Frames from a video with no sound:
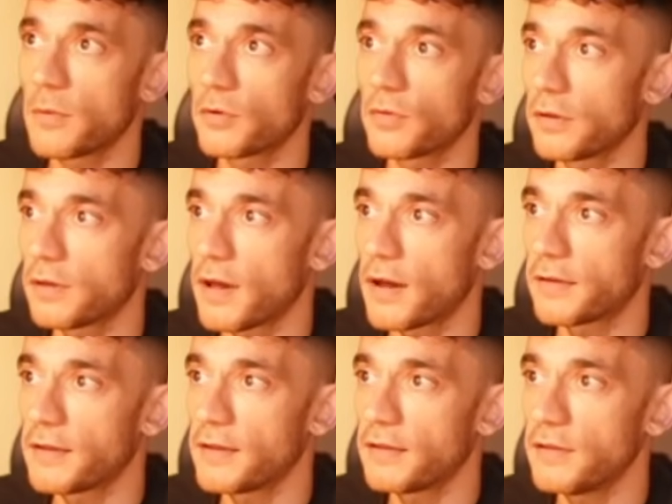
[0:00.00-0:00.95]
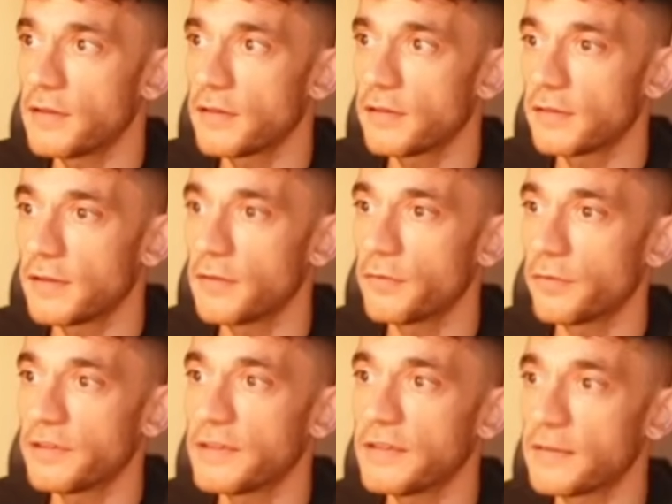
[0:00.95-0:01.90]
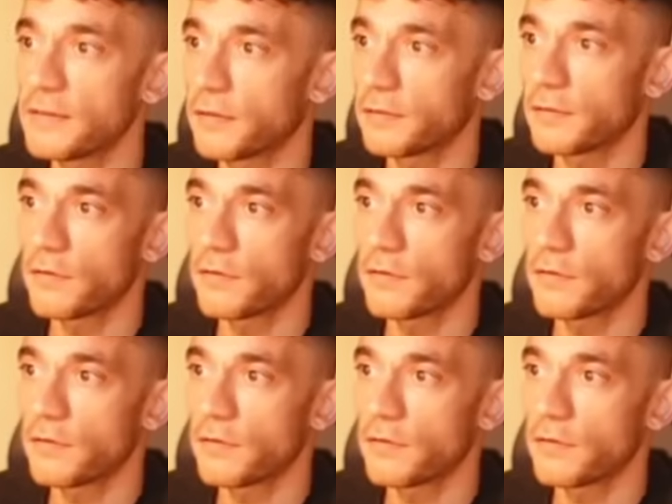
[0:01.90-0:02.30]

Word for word: model card here, you can see all the details.